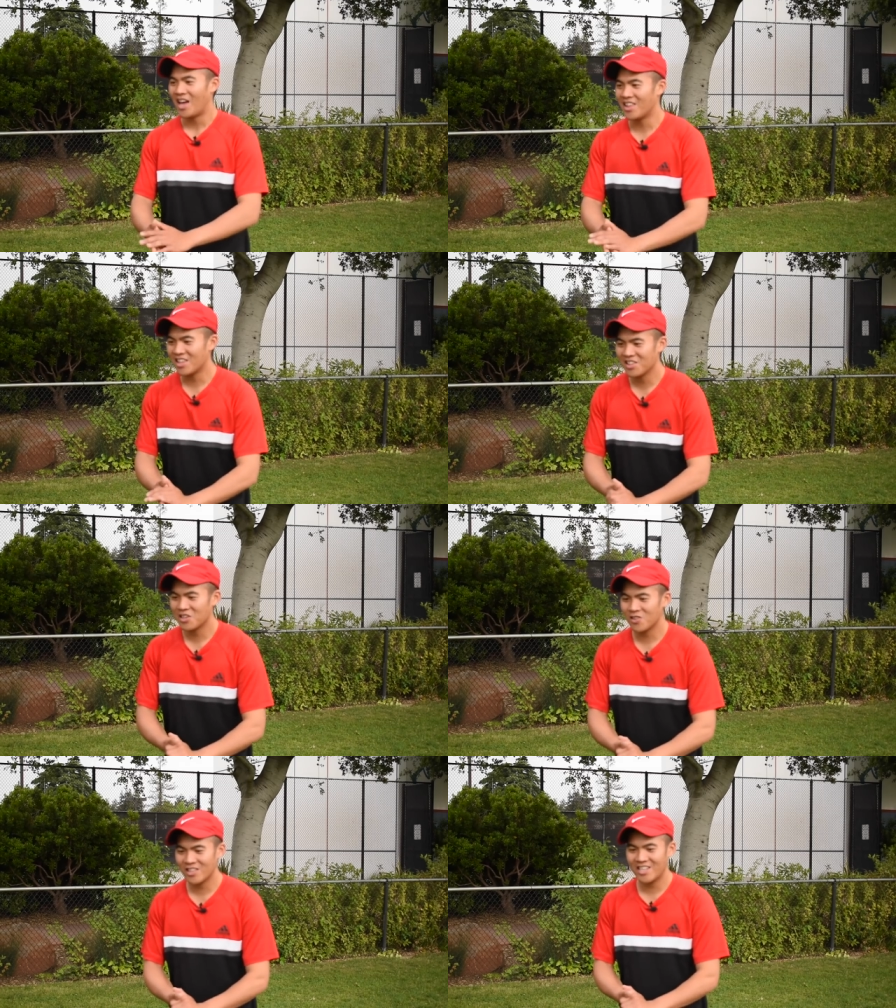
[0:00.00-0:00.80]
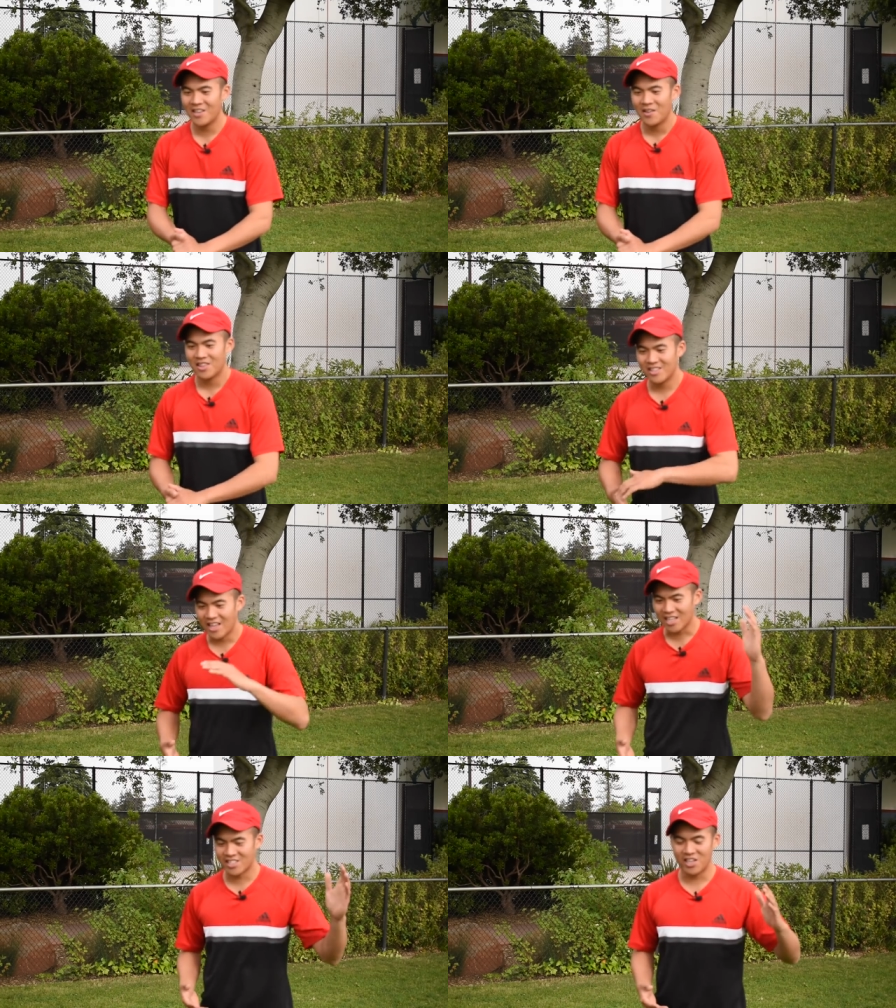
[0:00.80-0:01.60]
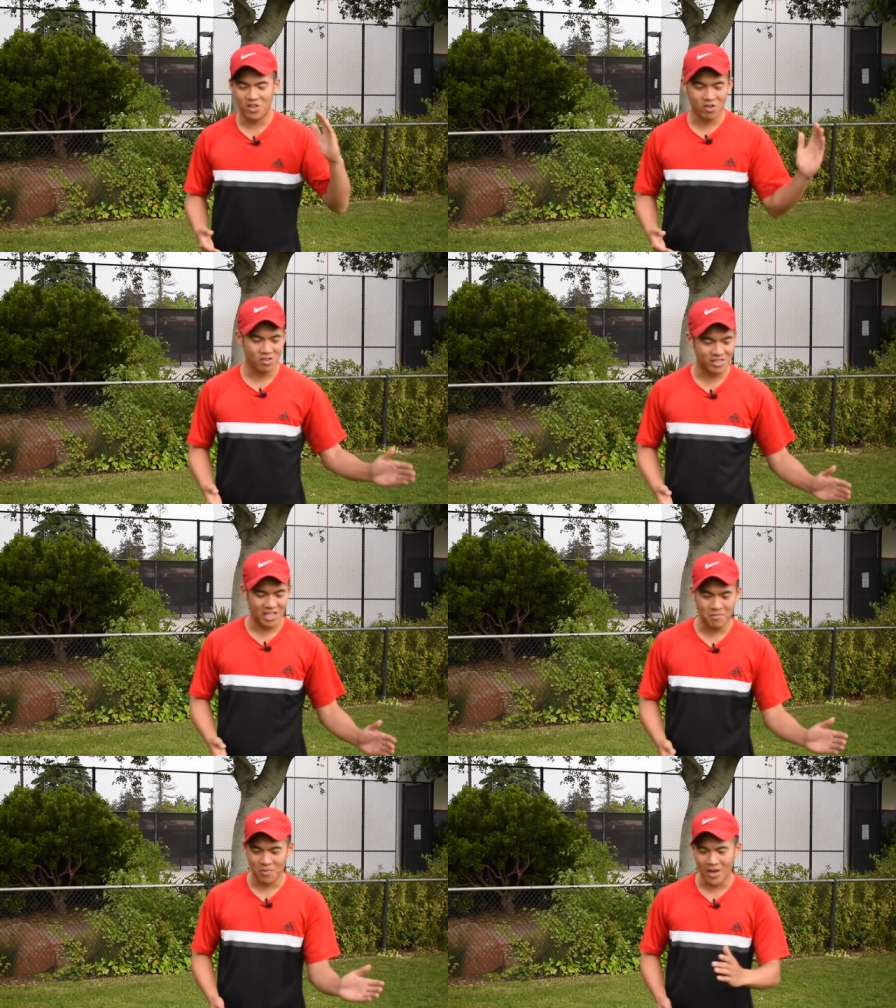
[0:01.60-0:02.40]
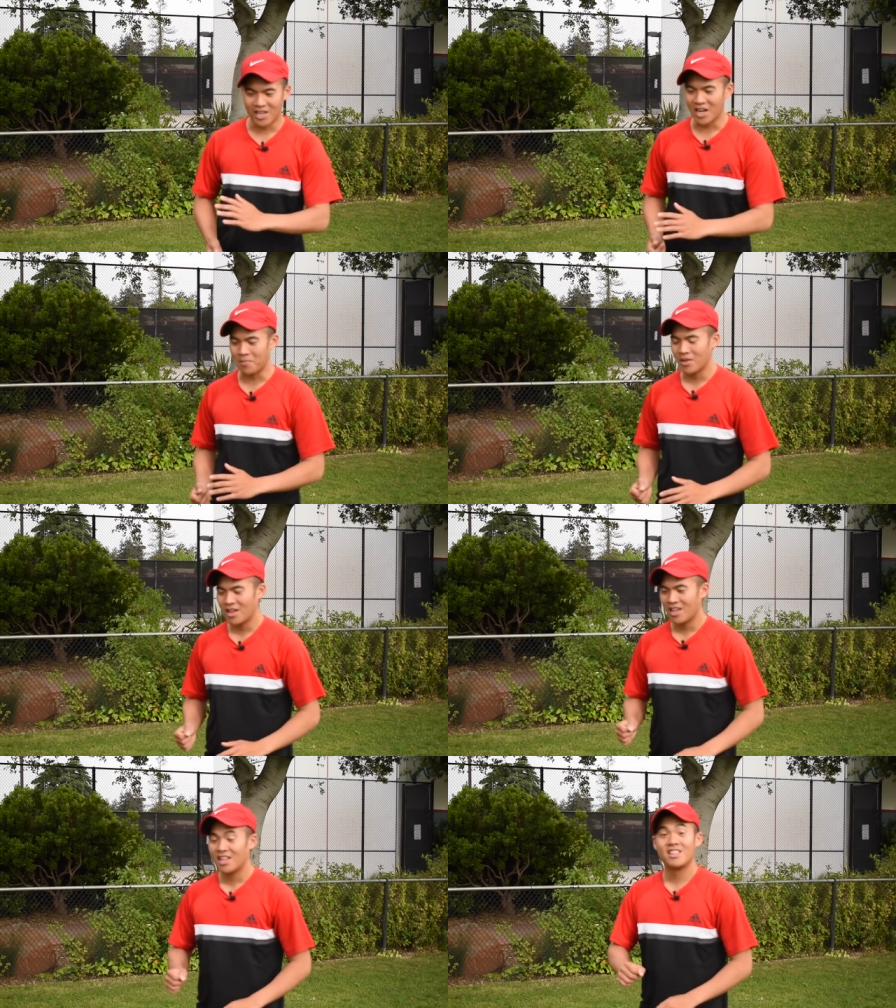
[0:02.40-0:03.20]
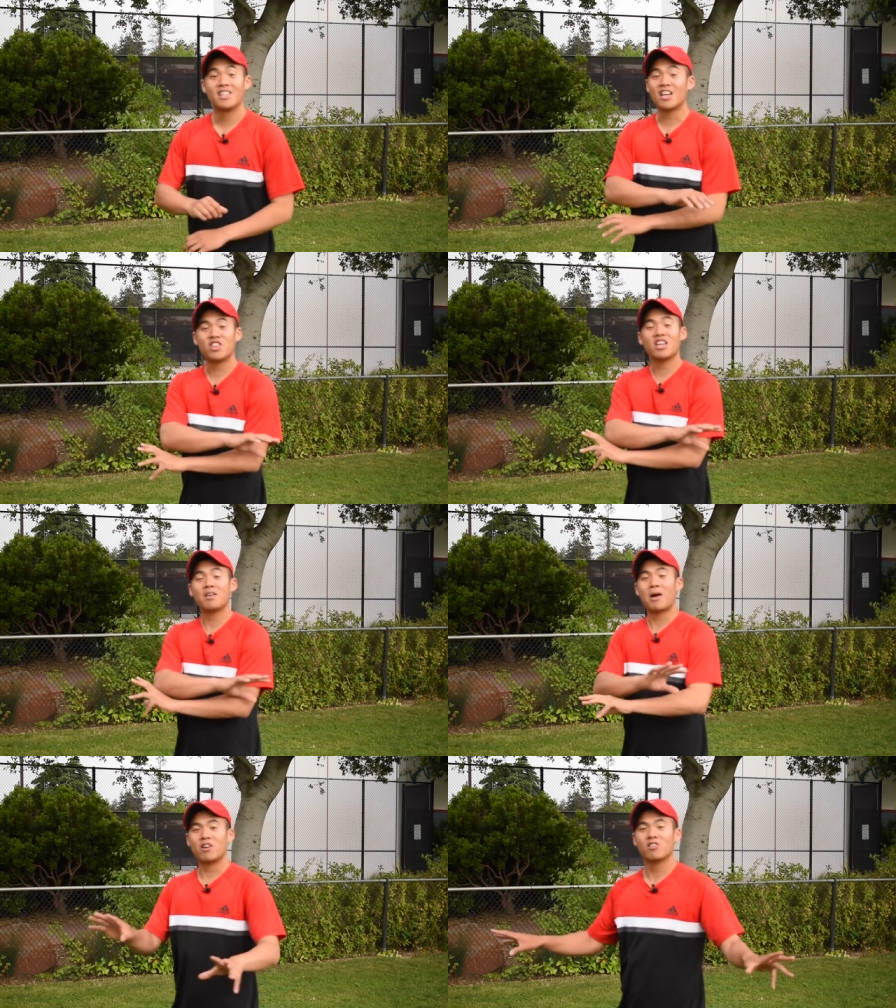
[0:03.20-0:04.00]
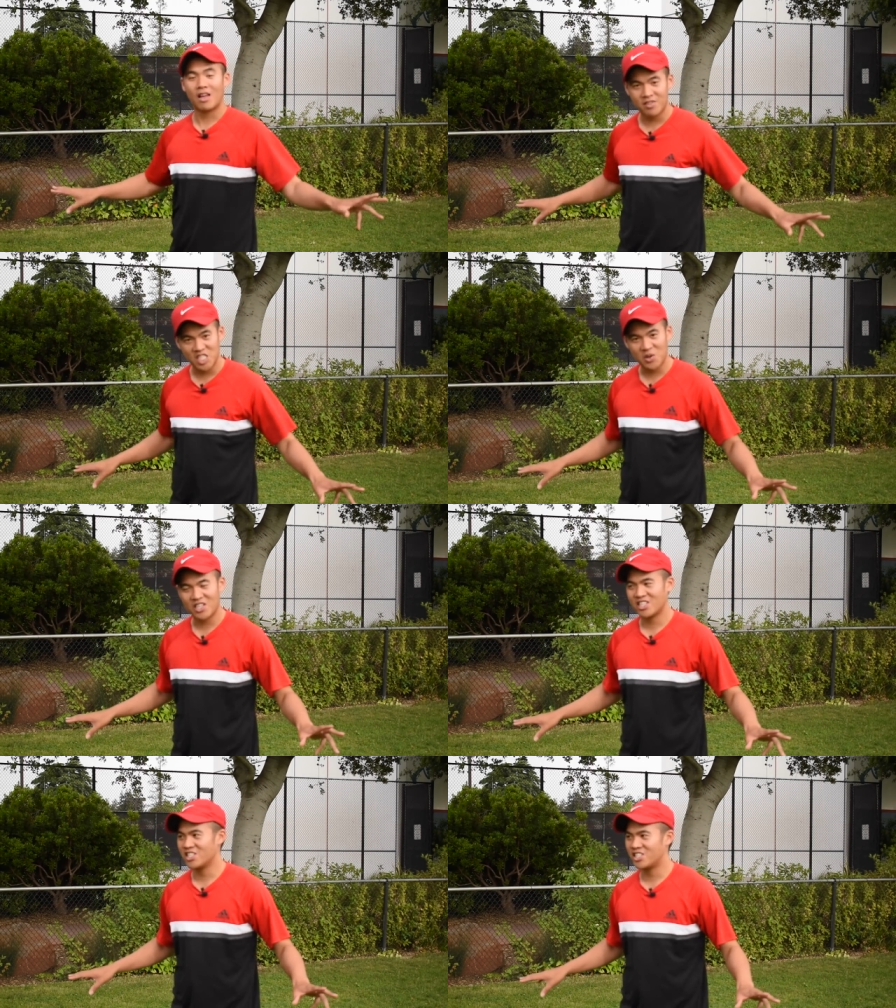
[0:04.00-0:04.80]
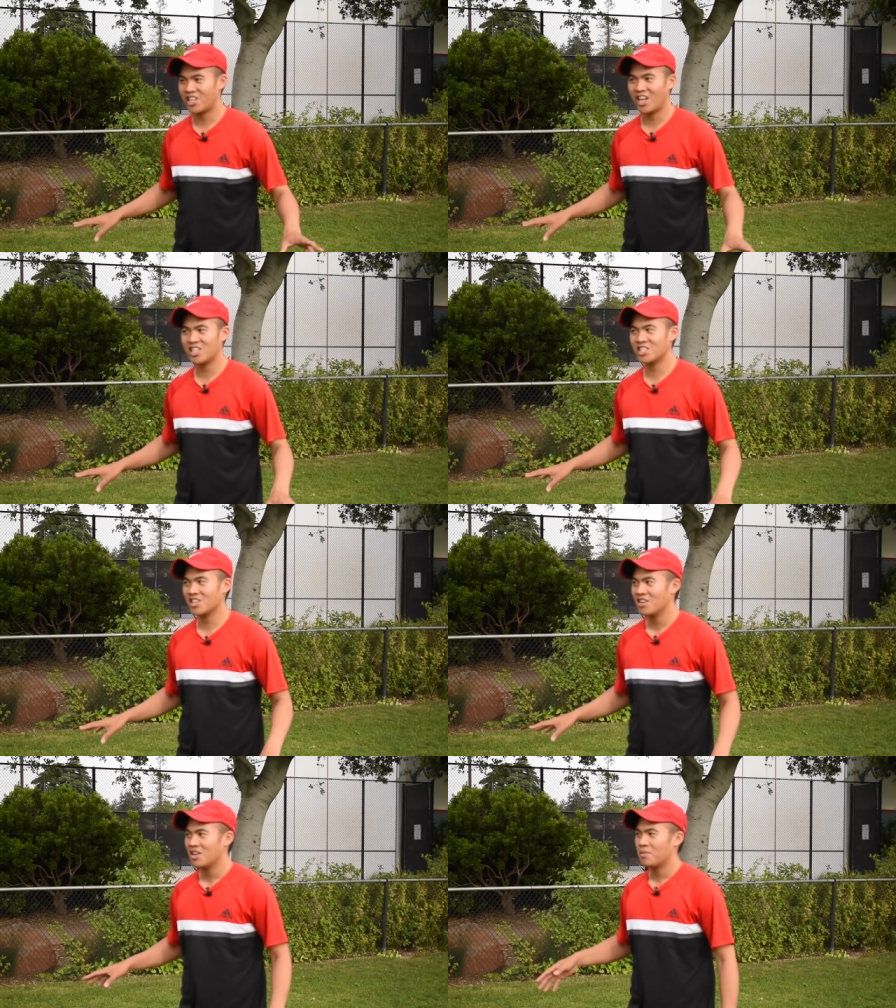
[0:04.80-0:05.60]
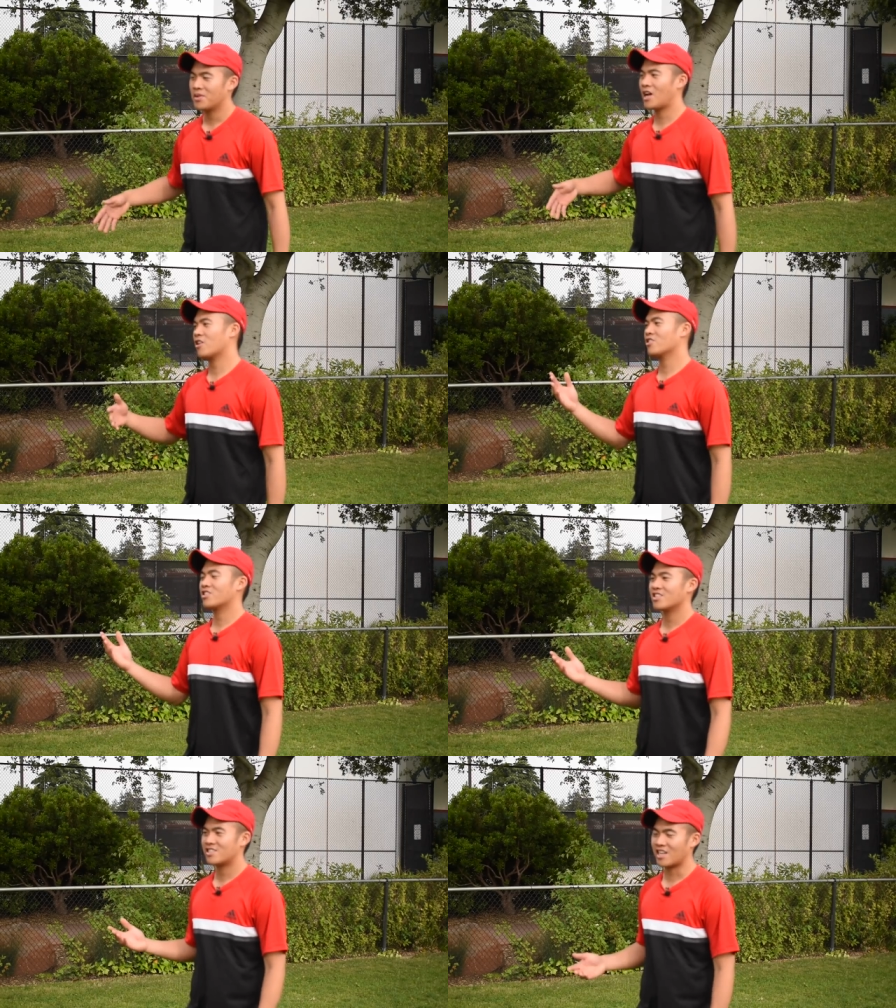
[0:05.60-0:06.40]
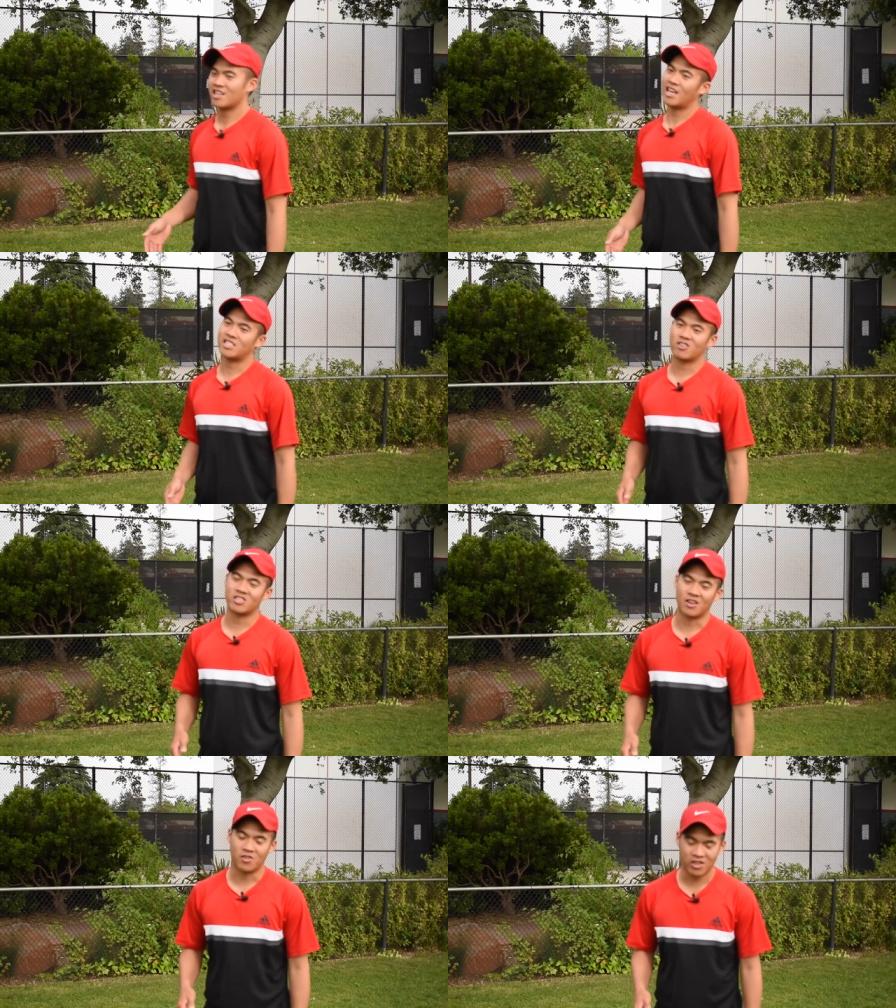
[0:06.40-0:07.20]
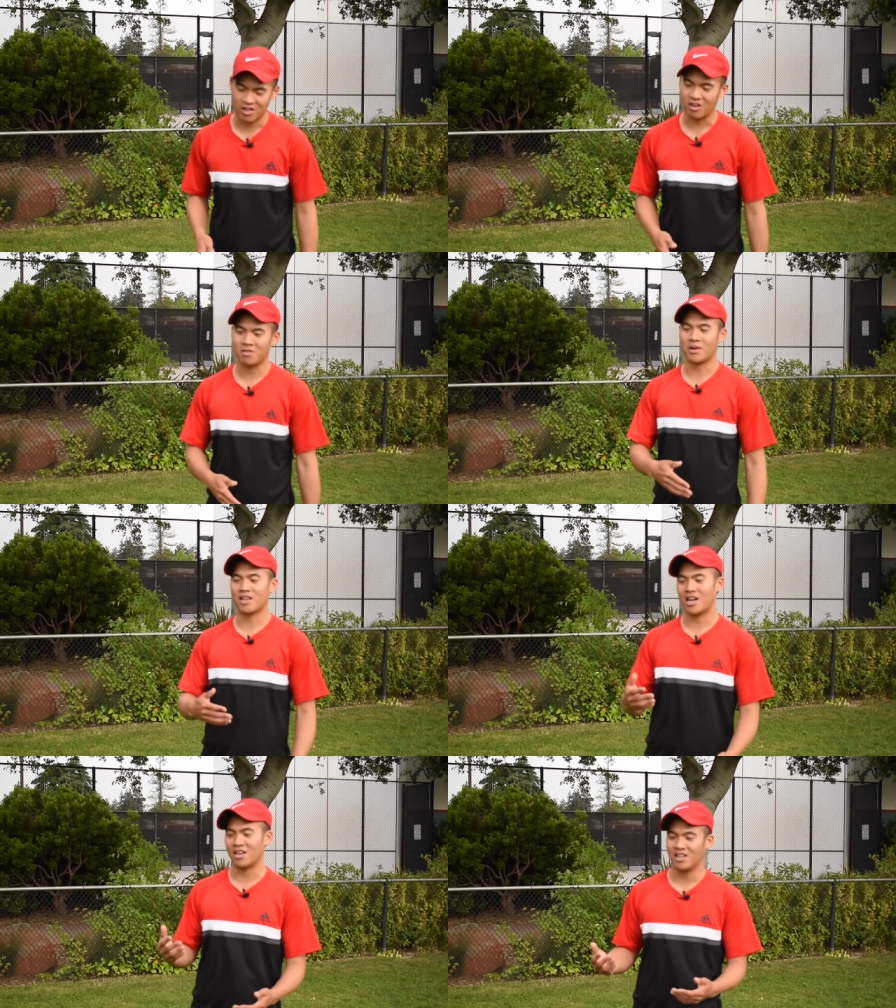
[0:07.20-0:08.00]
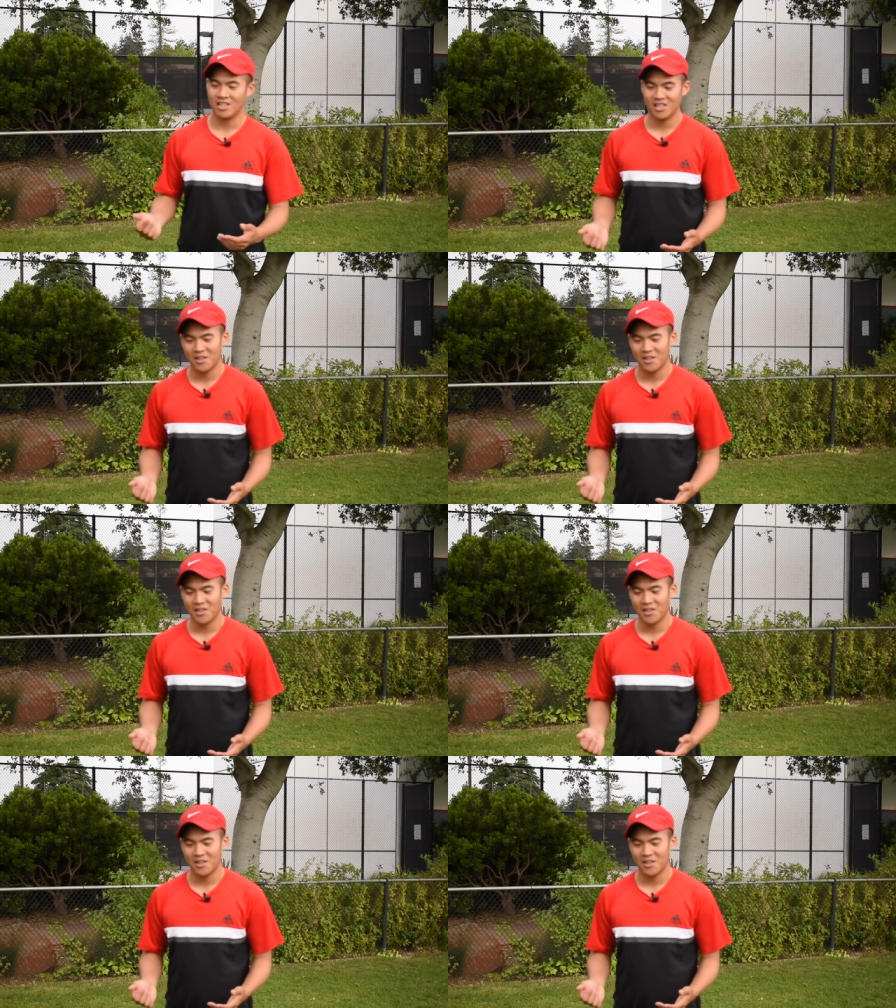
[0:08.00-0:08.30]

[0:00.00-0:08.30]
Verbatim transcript: And then literally the next day you go to sleep, wake up, nothing about your life situation has changed, but now you're second-guessing yourself. You're thinking, oh my God,